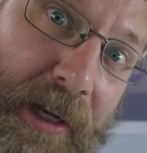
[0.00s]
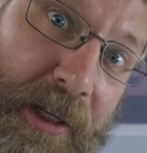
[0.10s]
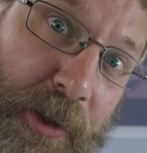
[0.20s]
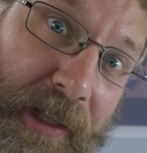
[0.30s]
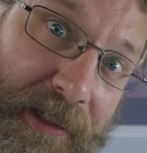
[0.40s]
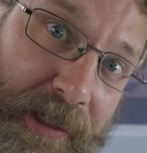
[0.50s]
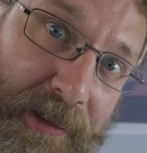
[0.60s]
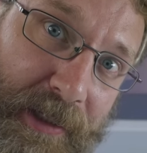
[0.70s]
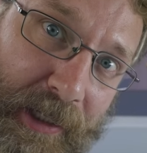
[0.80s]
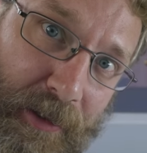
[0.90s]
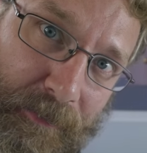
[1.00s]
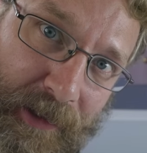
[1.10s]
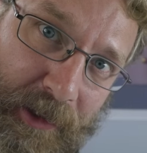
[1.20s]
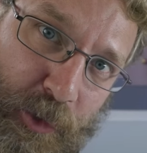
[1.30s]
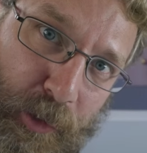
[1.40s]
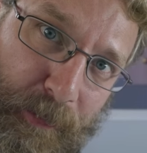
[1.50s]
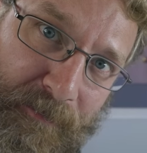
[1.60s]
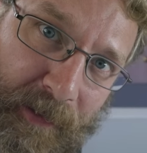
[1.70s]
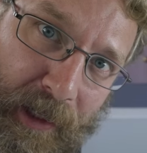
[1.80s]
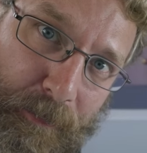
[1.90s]
that takes care of the extreme
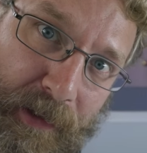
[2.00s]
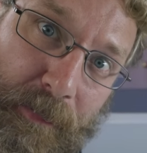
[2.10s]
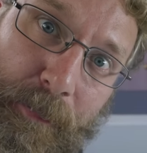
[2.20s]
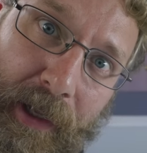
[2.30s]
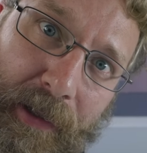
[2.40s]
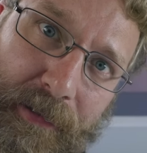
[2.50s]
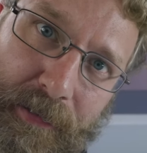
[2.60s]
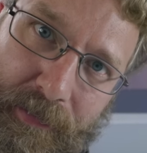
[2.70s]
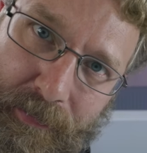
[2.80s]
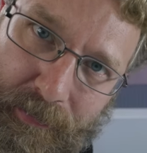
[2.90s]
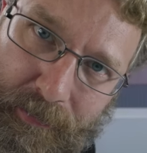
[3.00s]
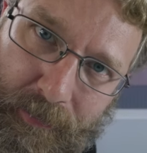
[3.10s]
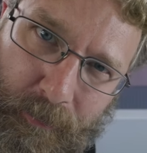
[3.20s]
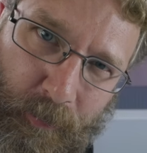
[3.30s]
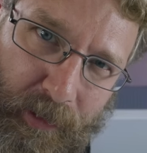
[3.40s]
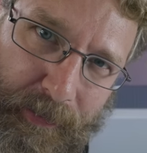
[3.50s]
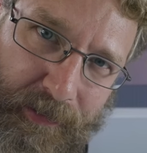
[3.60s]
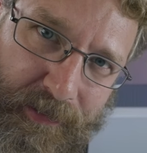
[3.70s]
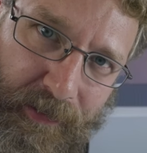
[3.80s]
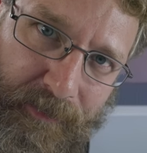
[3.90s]
environment. But what about
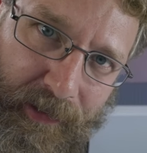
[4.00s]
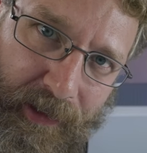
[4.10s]
suffocating?